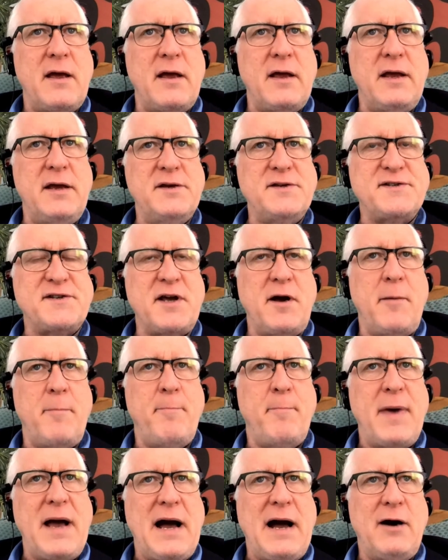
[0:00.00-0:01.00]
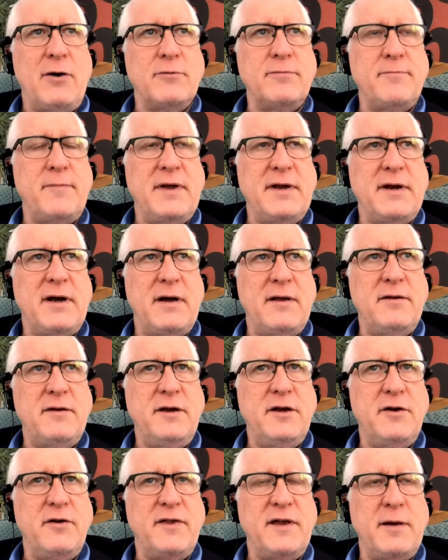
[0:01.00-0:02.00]
is about you know
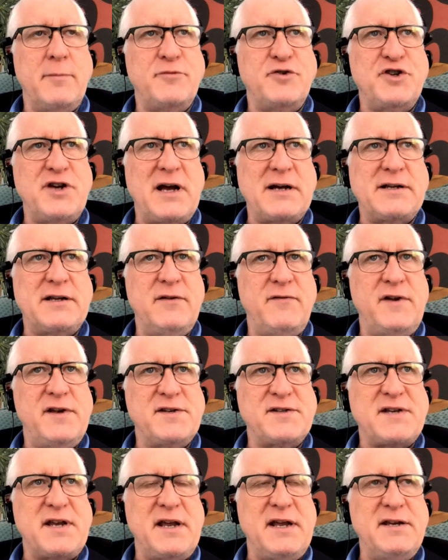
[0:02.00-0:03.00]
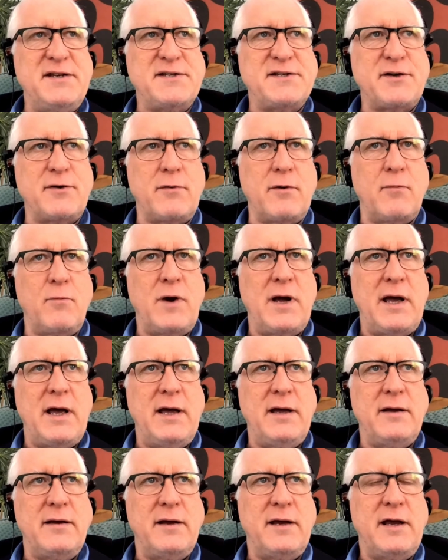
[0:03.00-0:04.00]
you know the objective is is there a
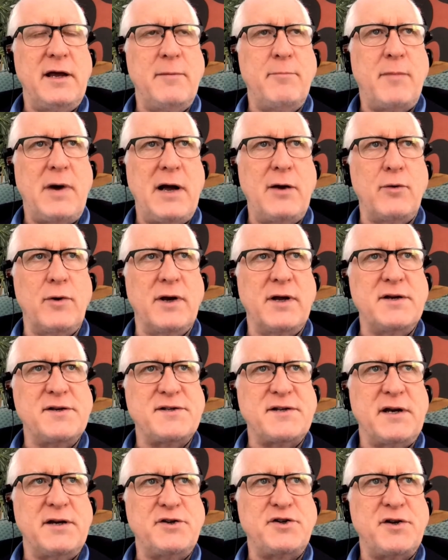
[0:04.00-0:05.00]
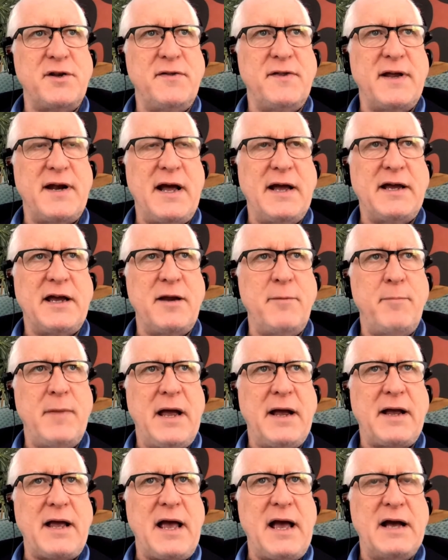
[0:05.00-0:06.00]
way in my organization that i can
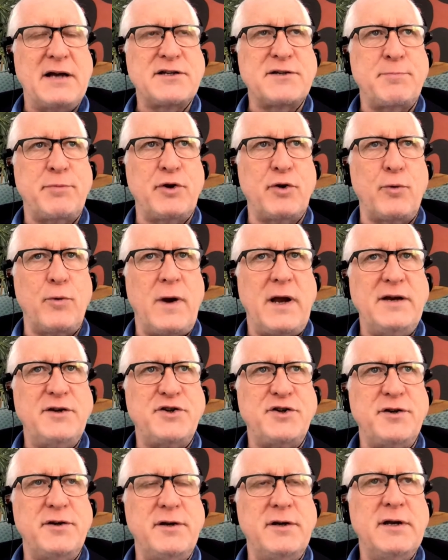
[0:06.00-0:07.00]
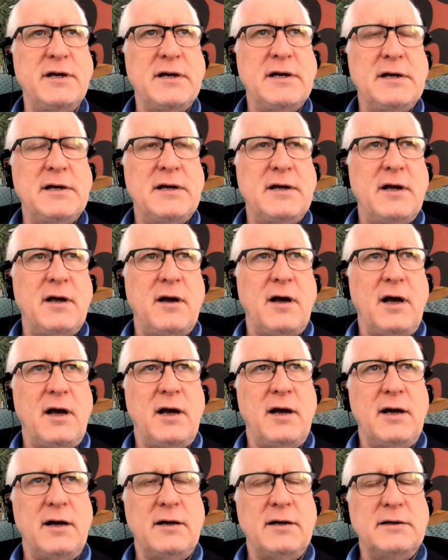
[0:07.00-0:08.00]
make exploration
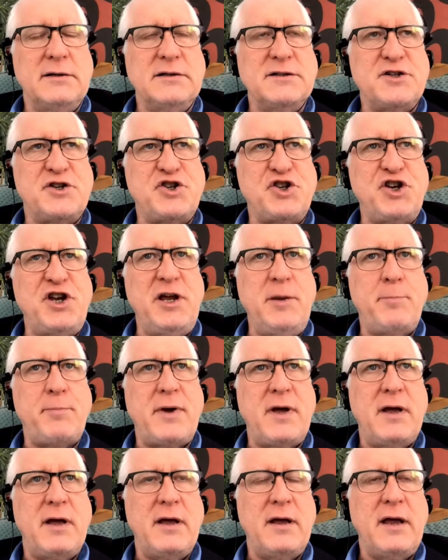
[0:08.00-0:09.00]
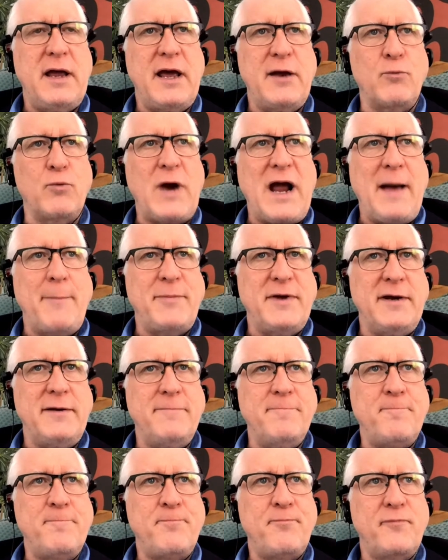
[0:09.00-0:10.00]
uh, cheap and rapid
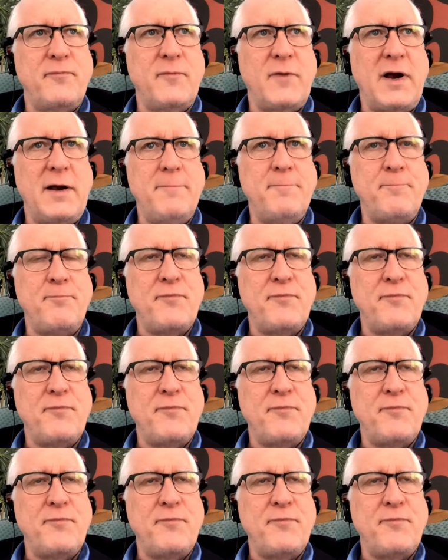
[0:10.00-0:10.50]
right